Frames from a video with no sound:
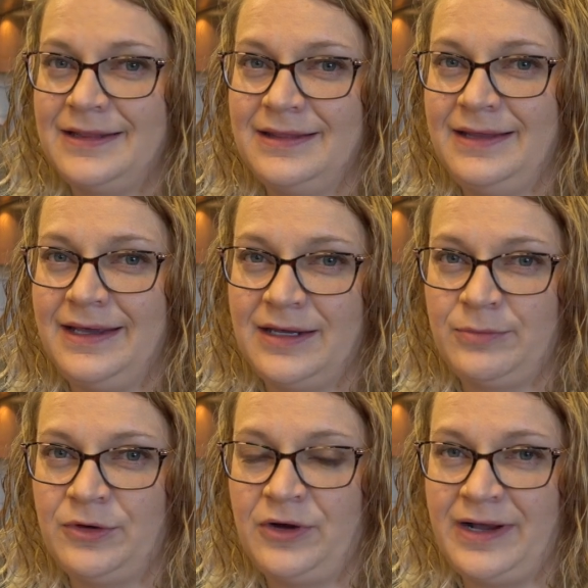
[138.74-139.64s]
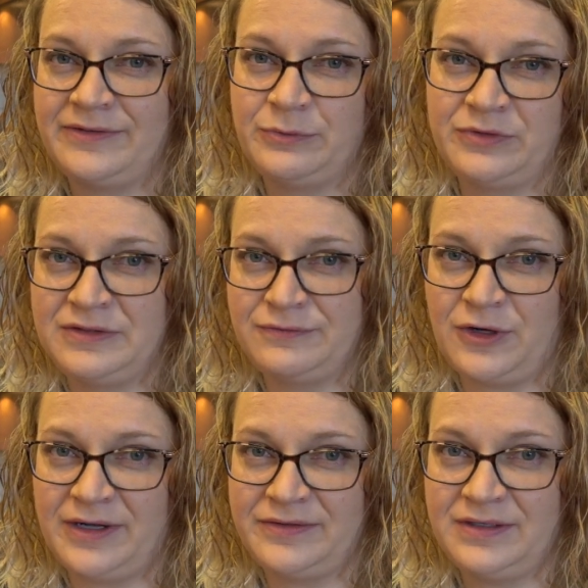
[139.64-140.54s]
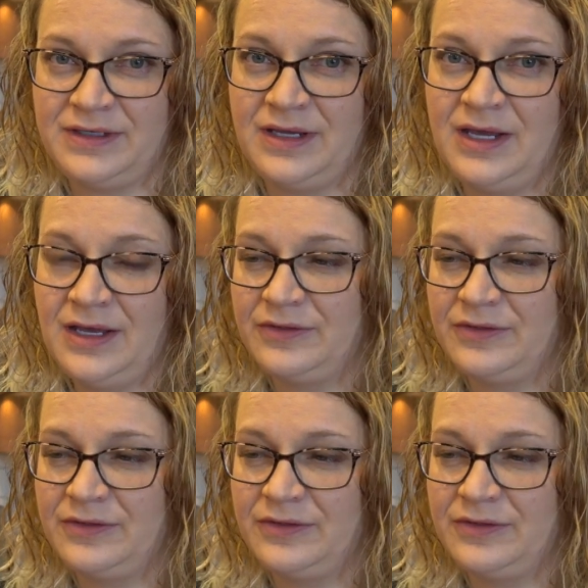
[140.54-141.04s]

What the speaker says: the hamburger, as it was defrosting,